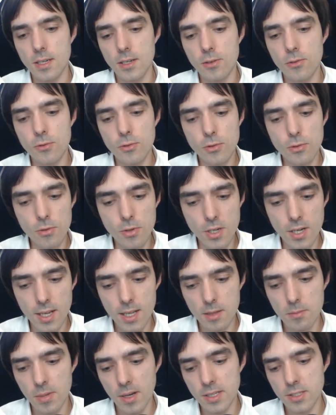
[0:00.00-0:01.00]
Good to
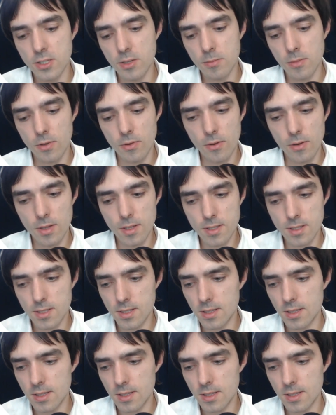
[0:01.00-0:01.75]
Great by Jim Collins,